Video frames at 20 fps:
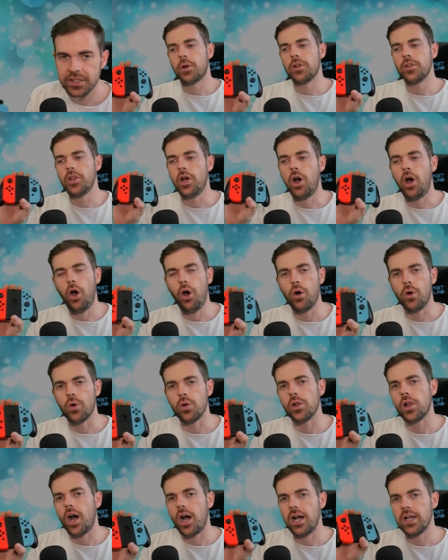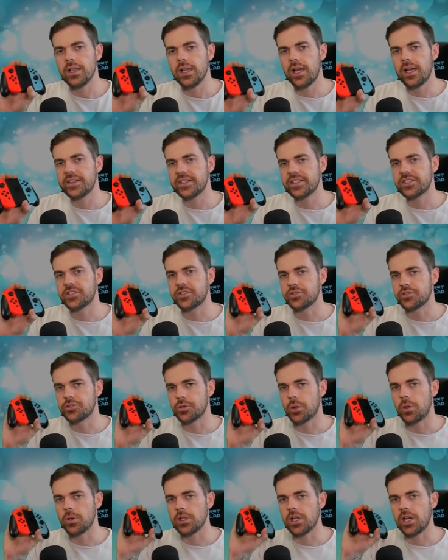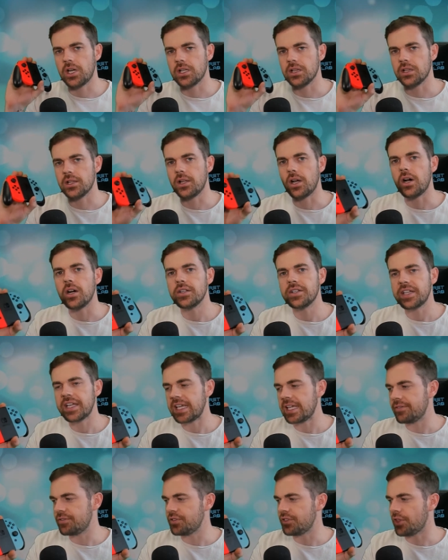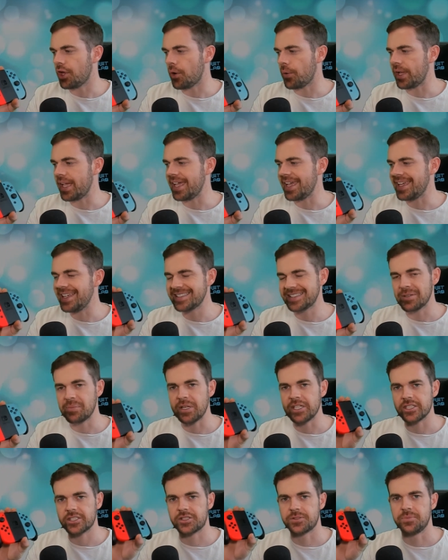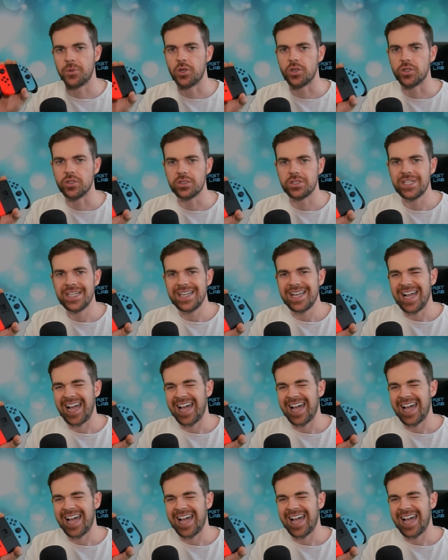So on the whole, I like this controller a lot, even though it is a bit small